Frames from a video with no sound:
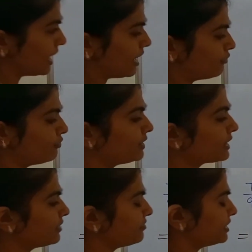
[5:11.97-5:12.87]
How do we
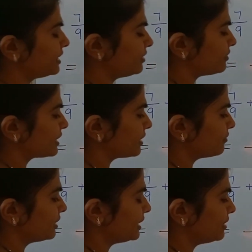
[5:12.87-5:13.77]
convert it? We
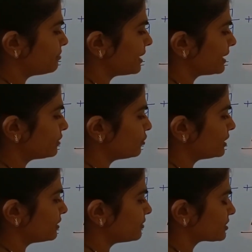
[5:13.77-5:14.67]
convert it by
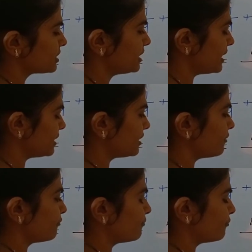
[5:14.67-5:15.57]
doing division.
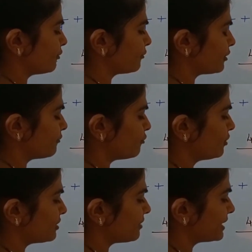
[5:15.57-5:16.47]

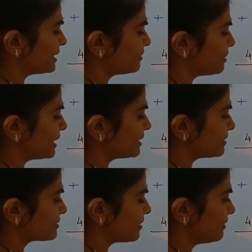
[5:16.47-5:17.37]
54 divided by
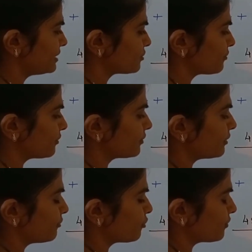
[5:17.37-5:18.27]
87. So
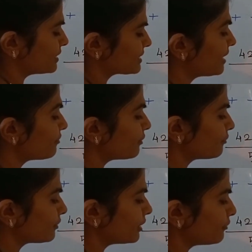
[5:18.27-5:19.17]
54 ones are
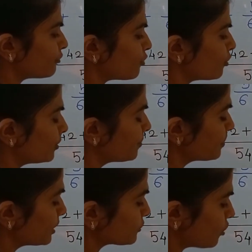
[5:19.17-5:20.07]
54.
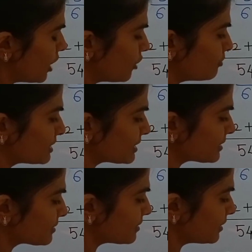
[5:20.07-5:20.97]
So how much
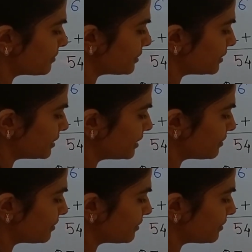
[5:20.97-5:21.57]
is the remainder?